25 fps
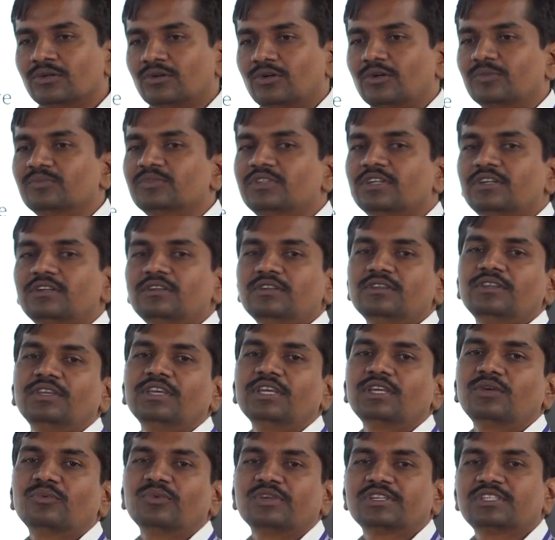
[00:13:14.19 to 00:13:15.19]
of the
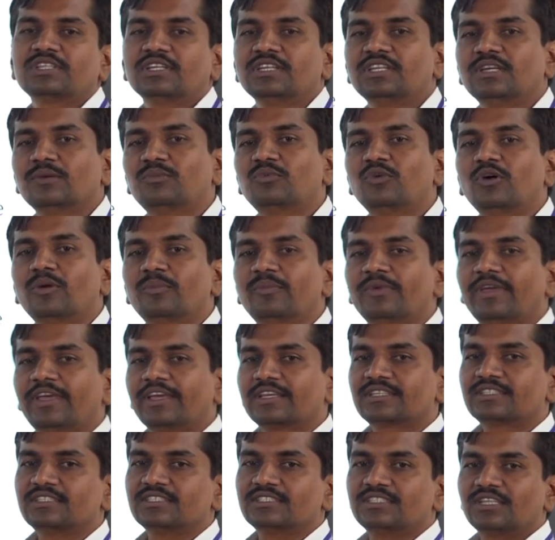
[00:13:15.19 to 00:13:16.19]
equation f of
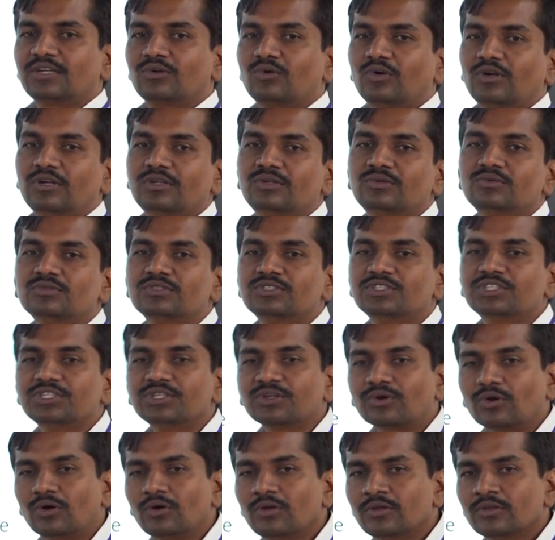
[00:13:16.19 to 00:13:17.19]
x is equal to
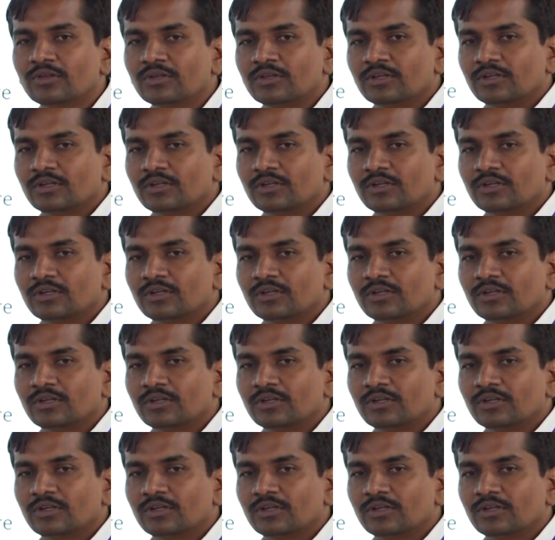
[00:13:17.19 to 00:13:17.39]
0,